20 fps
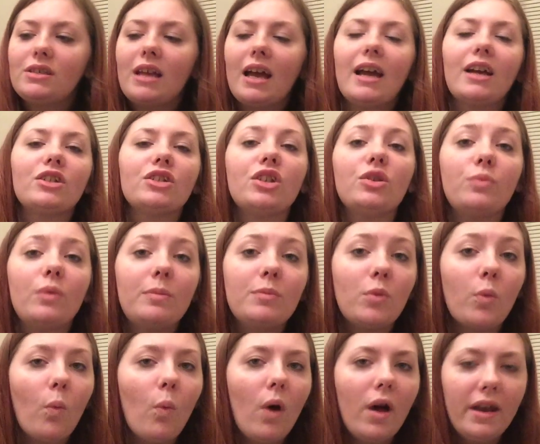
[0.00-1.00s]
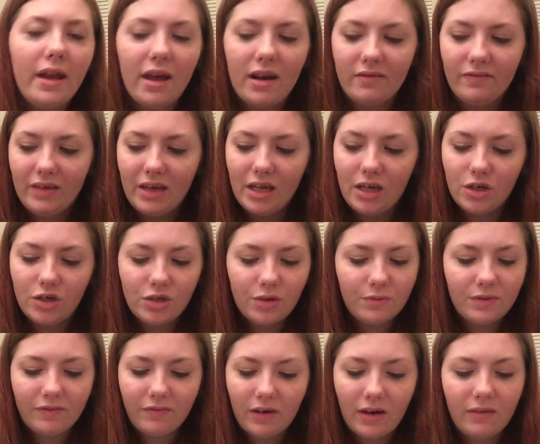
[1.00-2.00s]
I actually ripped one out of each. It
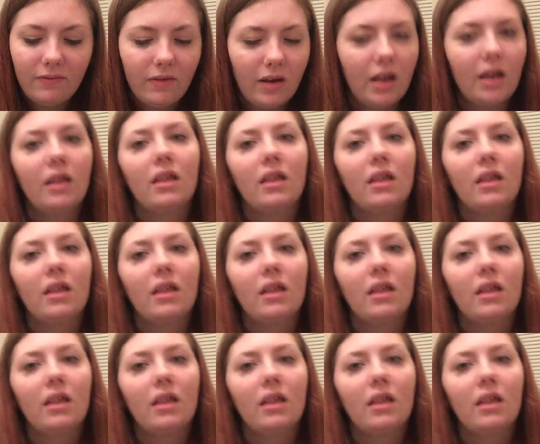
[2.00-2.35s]
was a very funny